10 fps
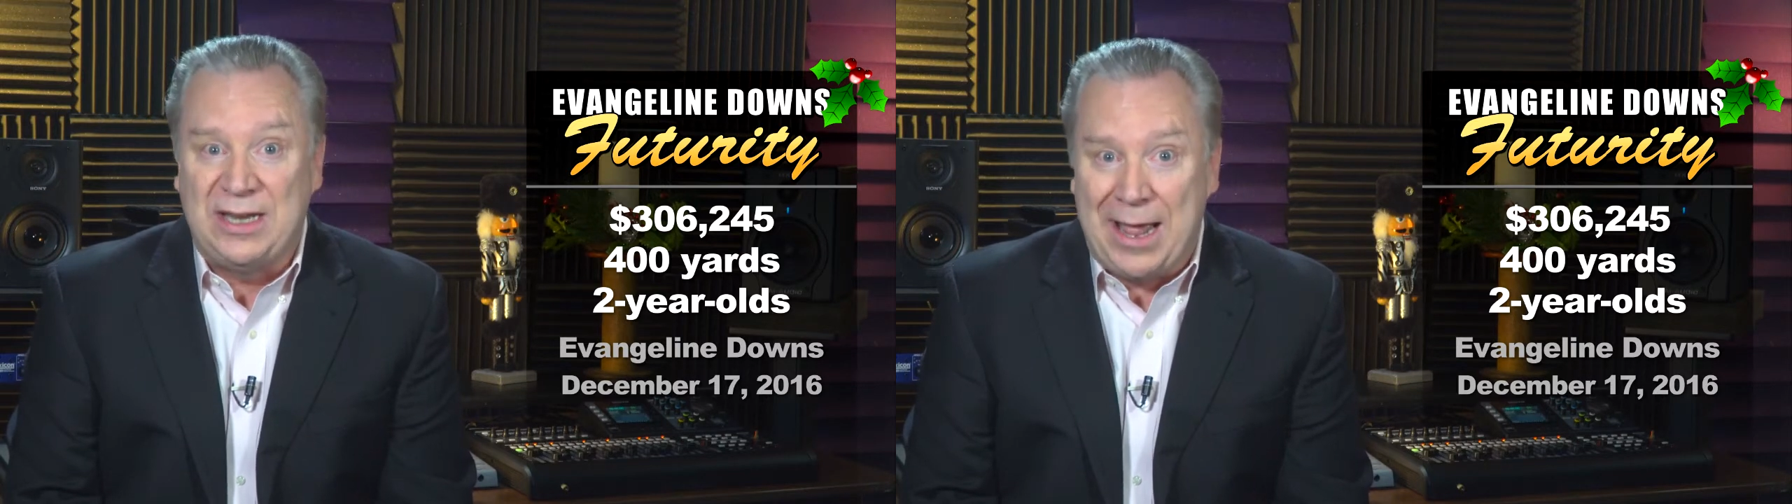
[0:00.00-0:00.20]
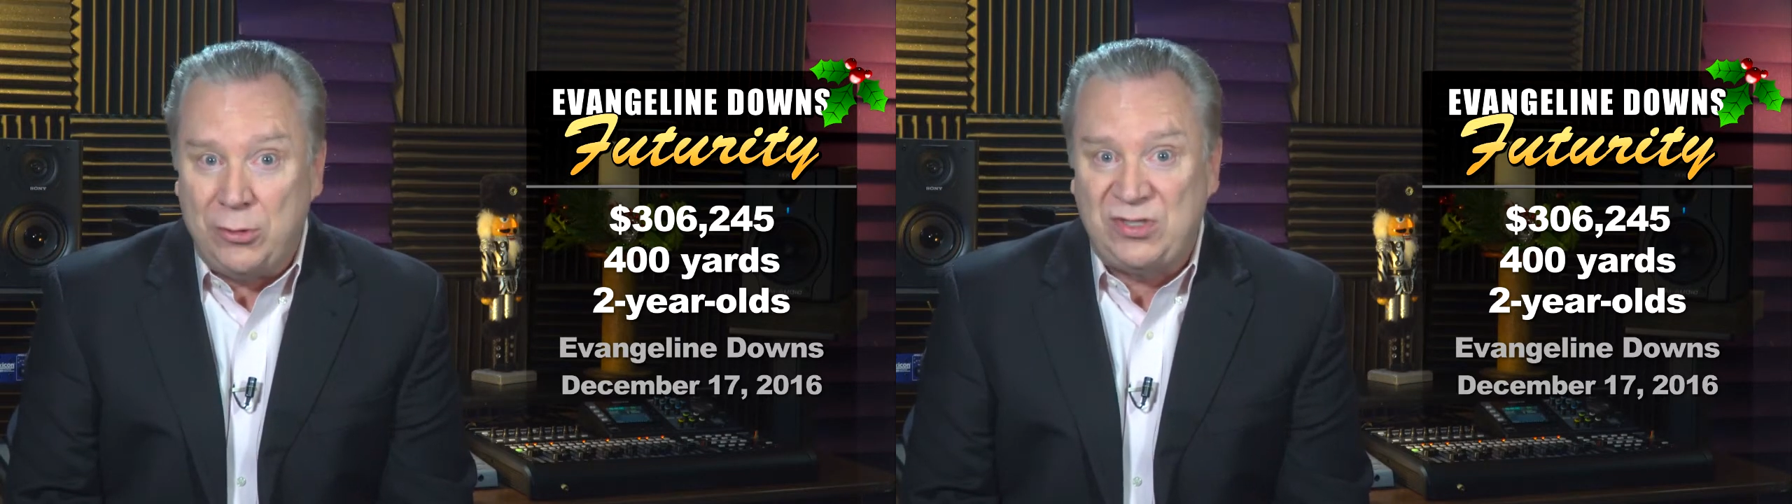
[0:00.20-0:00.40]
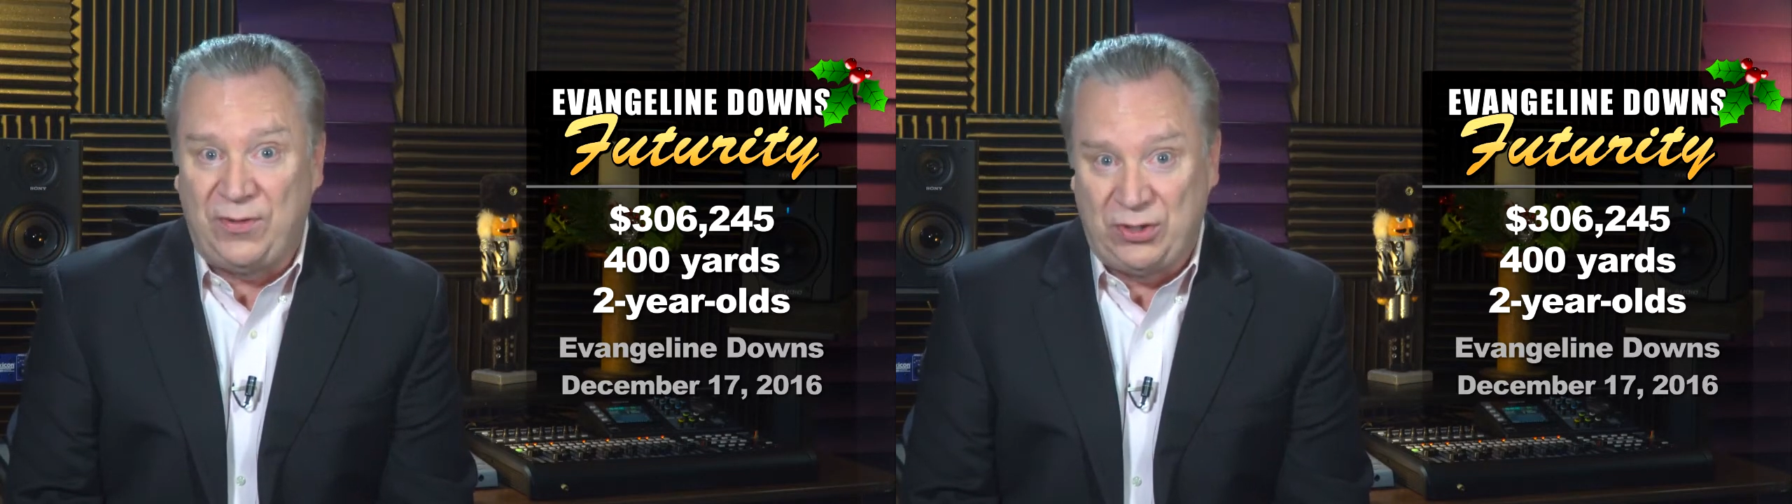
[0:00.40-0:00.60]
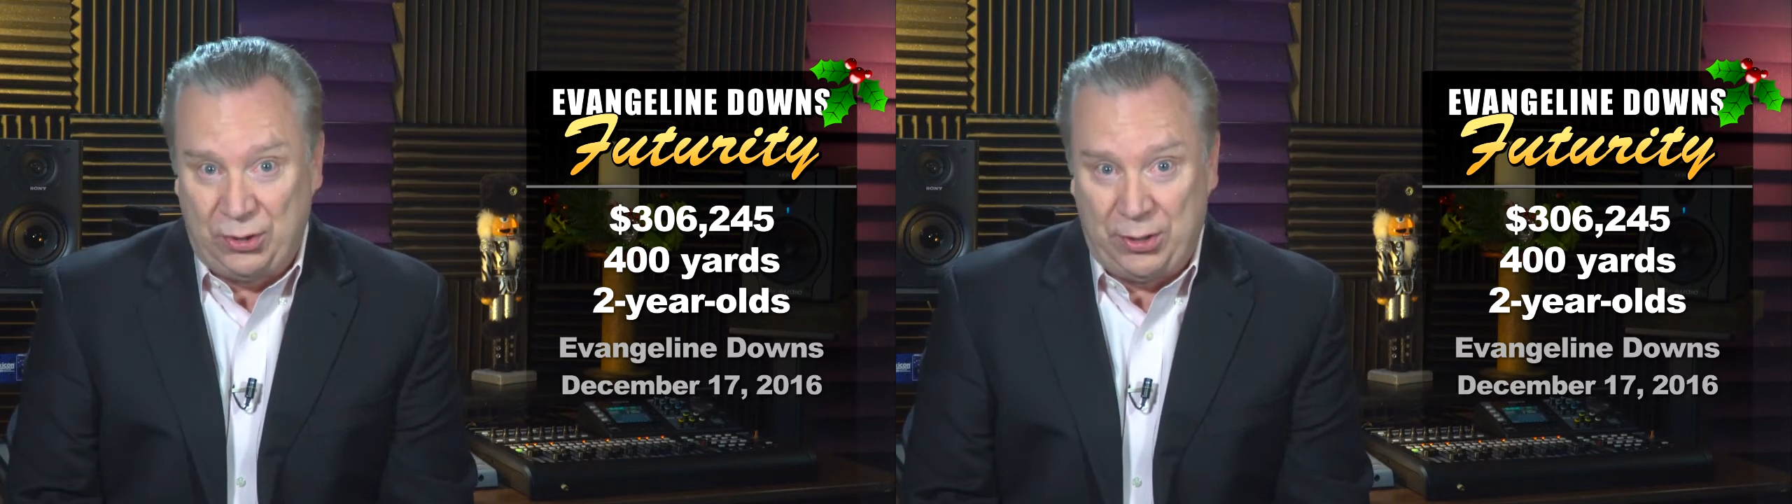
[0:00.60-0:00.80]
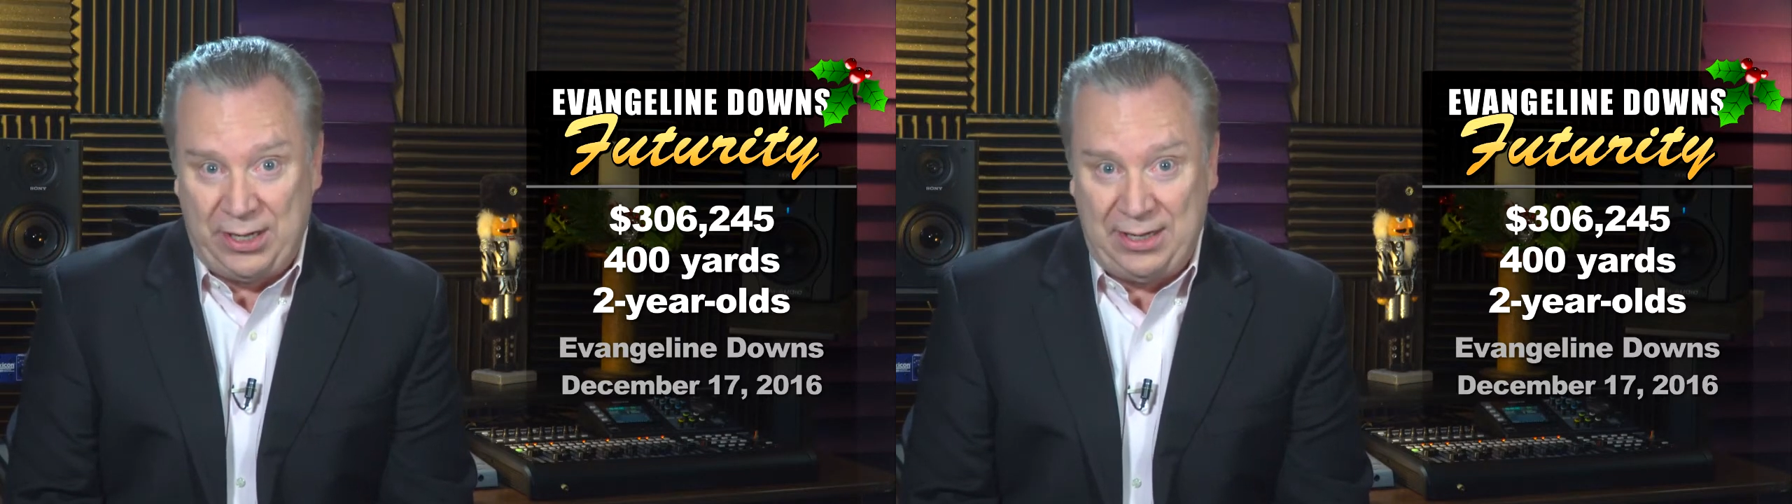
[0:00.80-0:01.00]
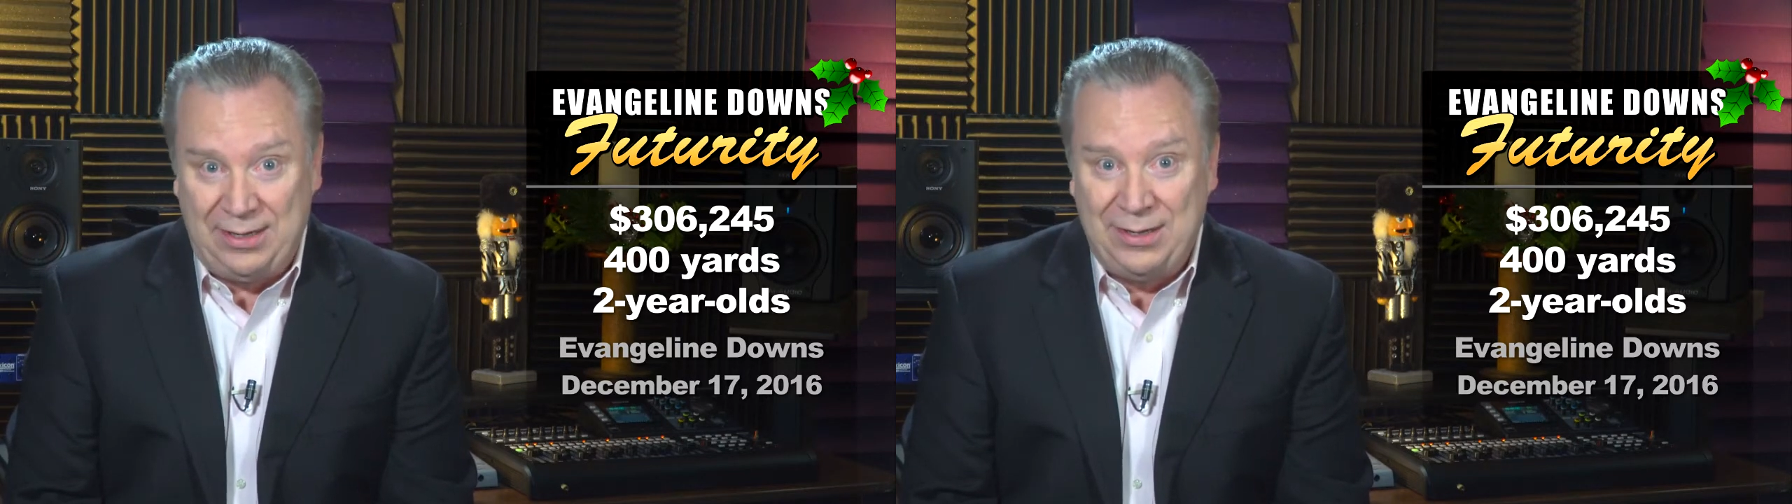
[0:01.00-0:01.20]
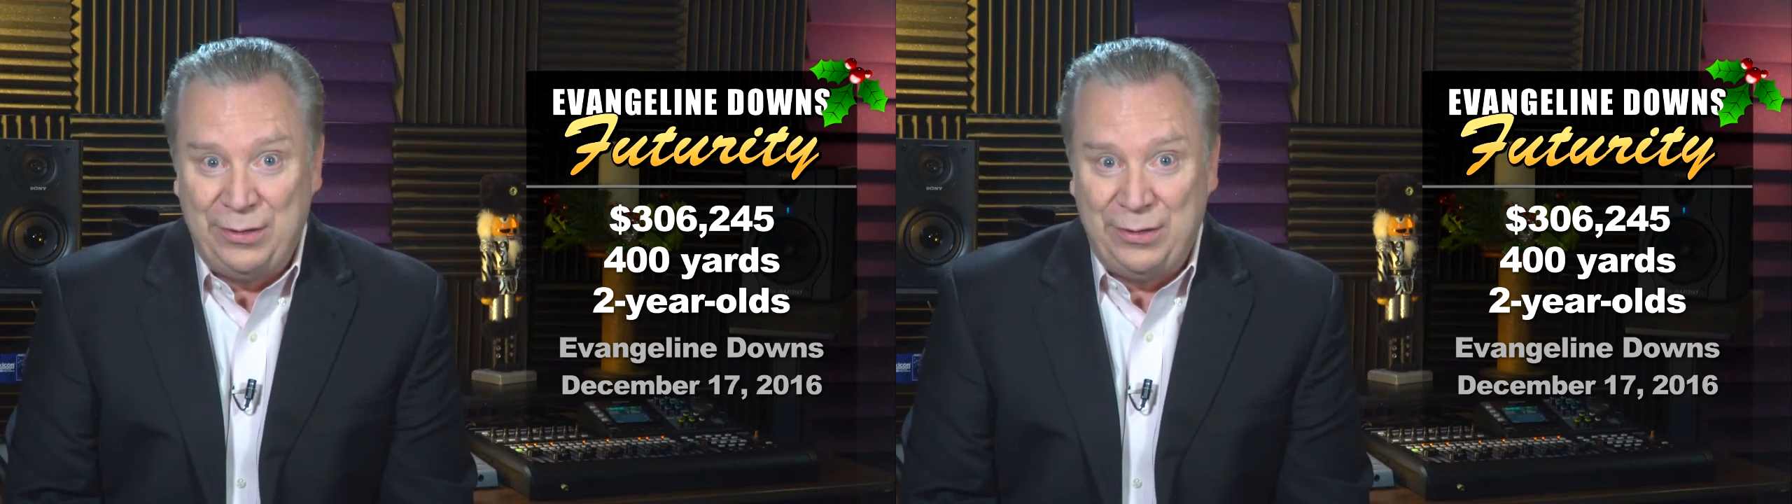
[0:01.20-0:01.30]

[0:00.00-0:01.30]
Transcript: Downs futurity.